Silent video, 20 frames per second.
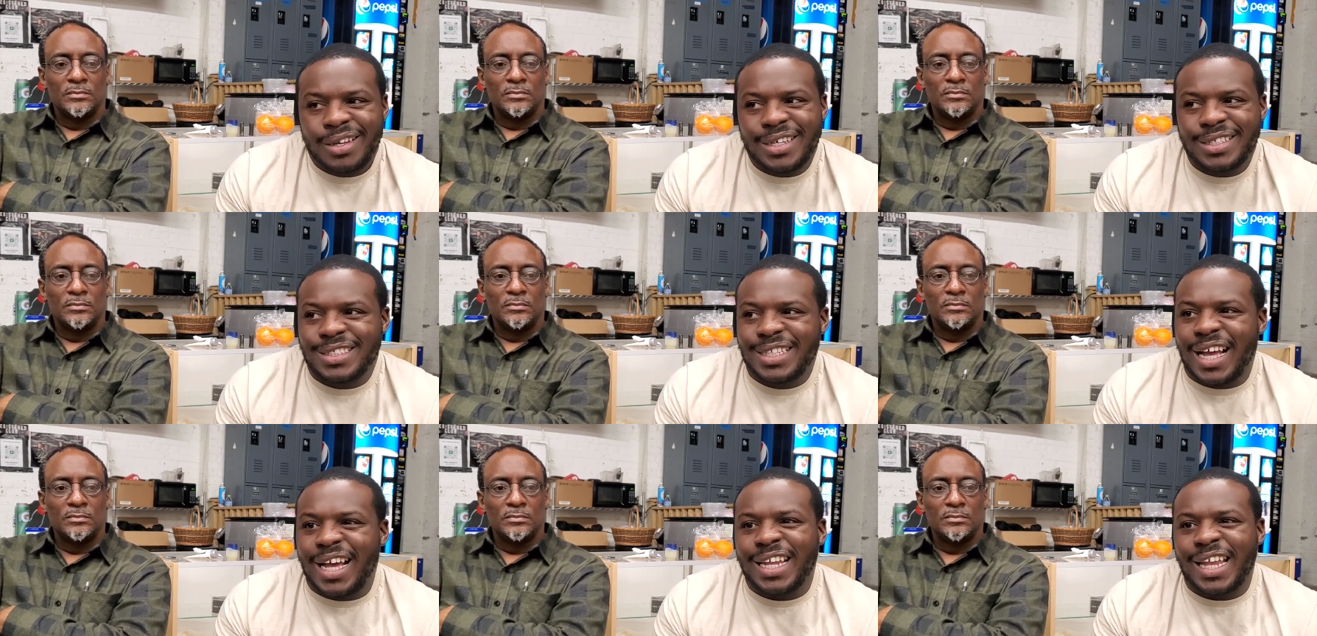
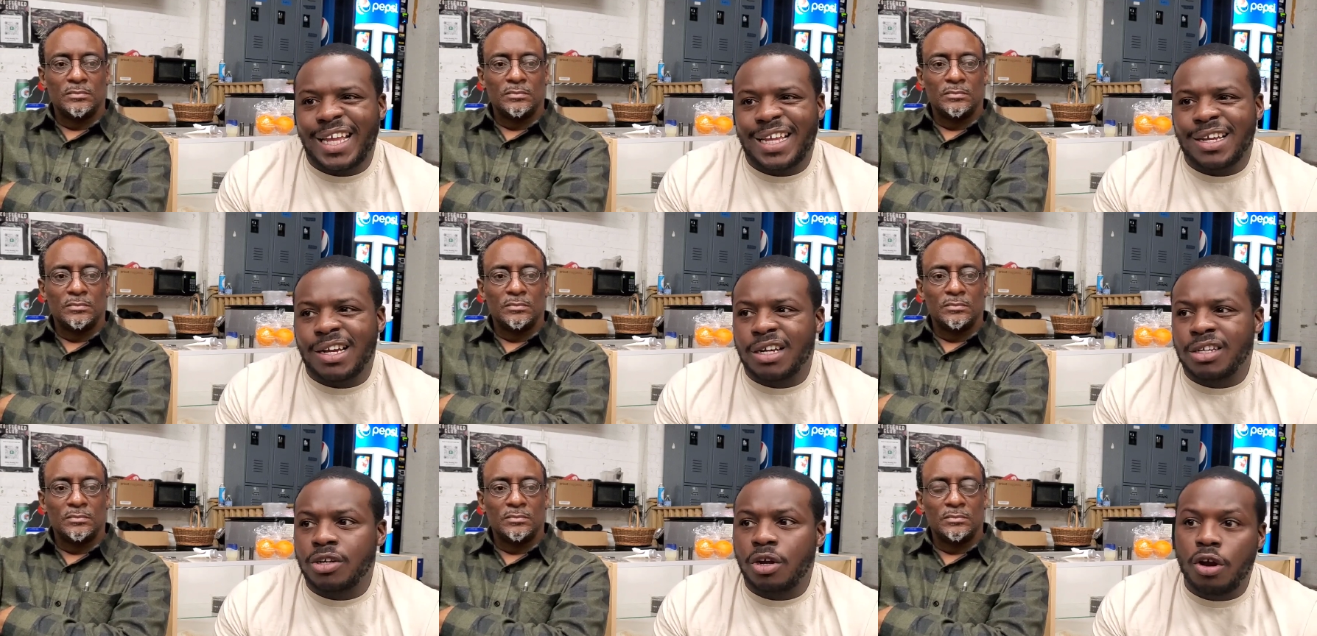Speaker 1: it's not
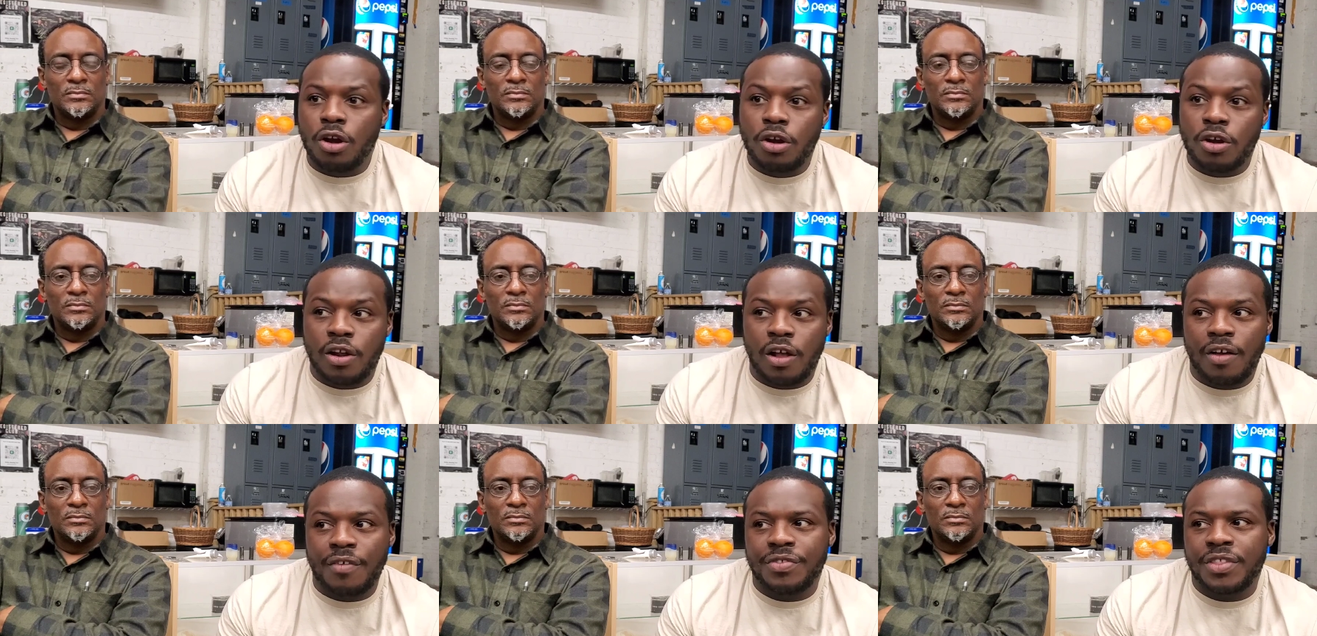like an
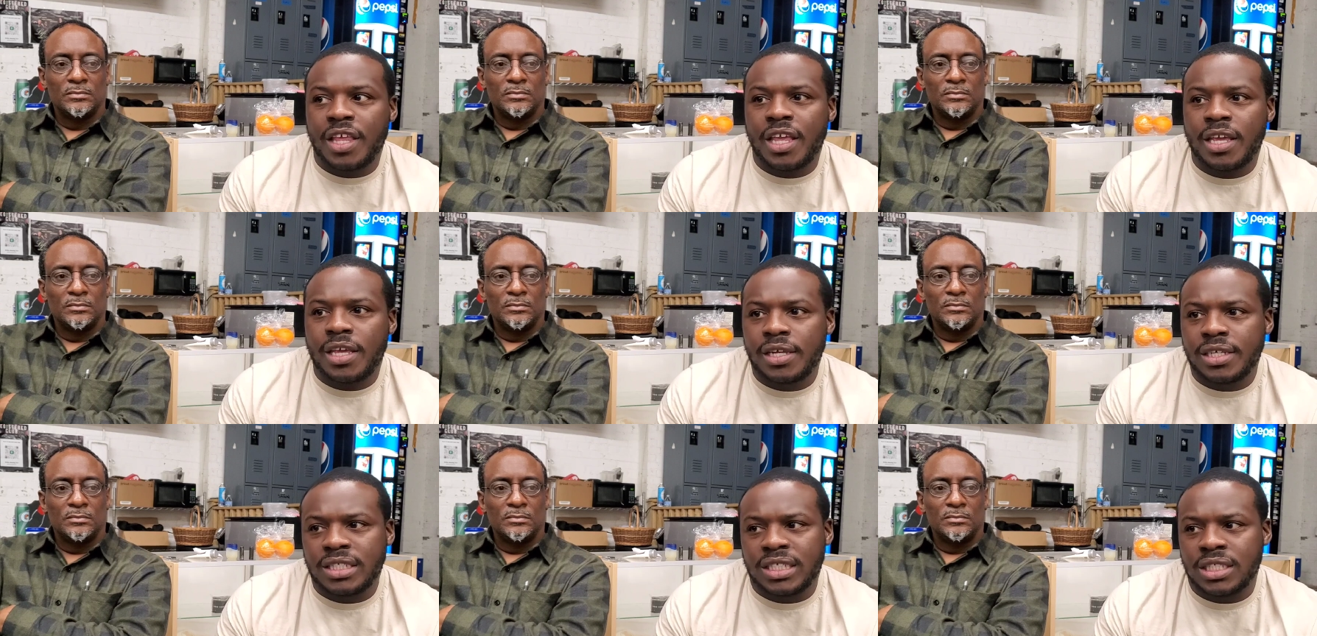unheard of
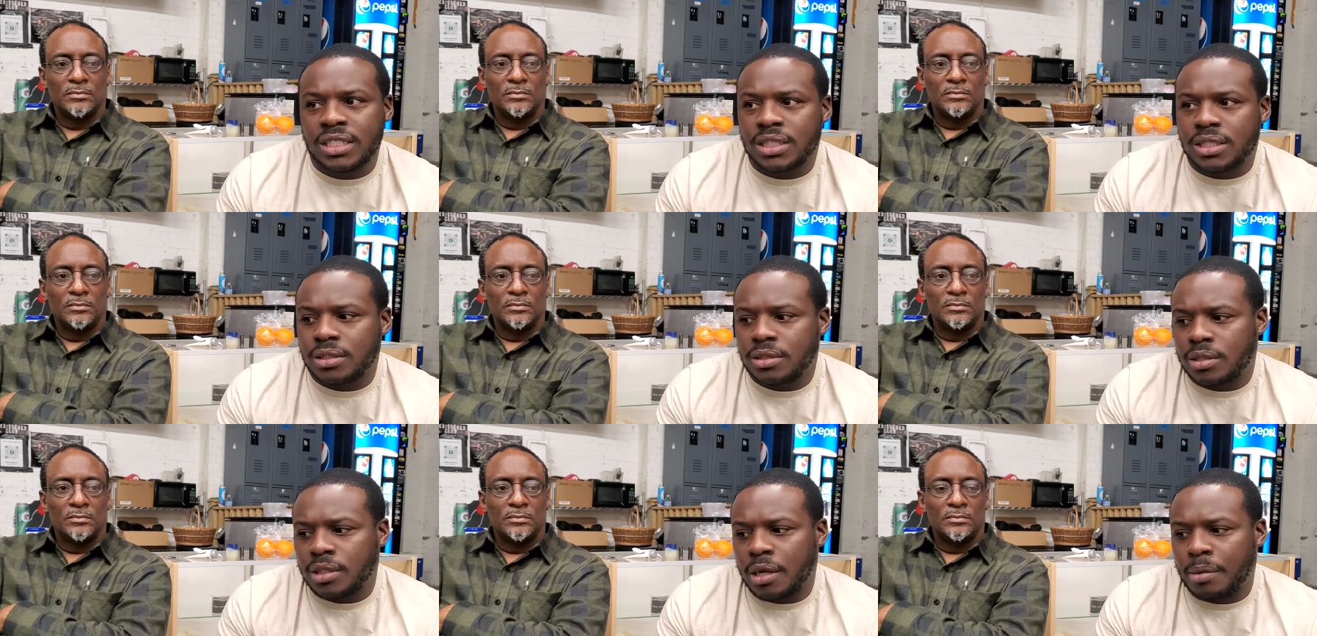thing. It's
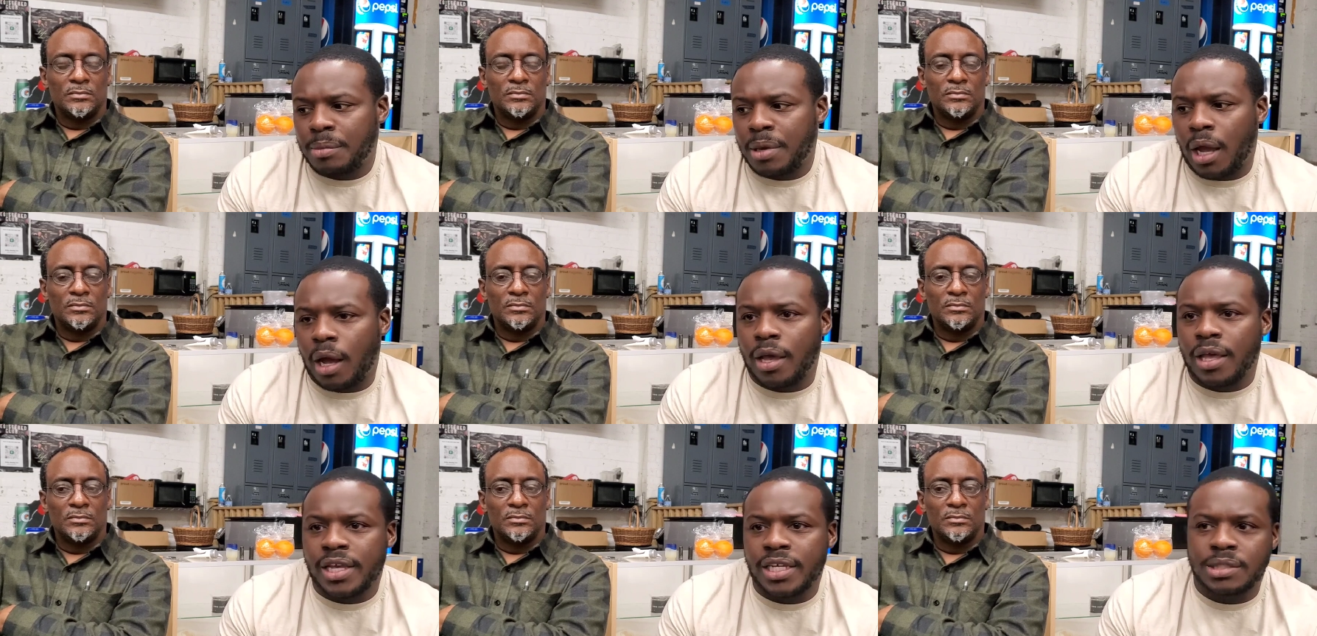just, you know
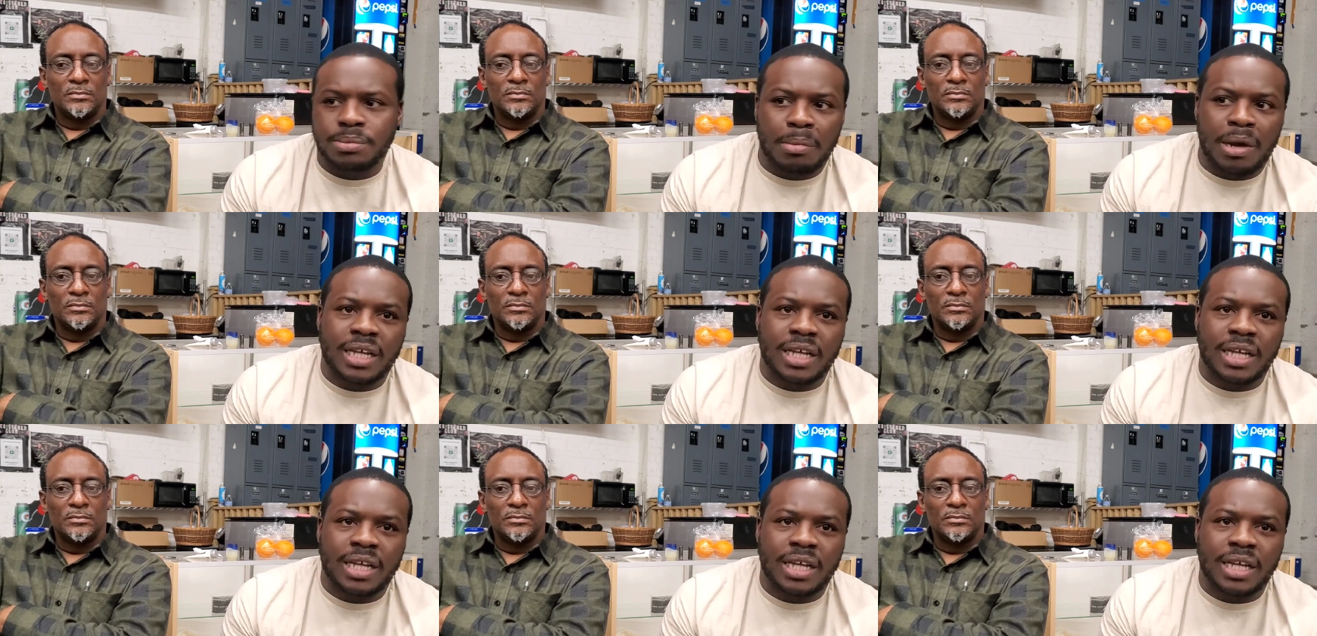what I mean? It's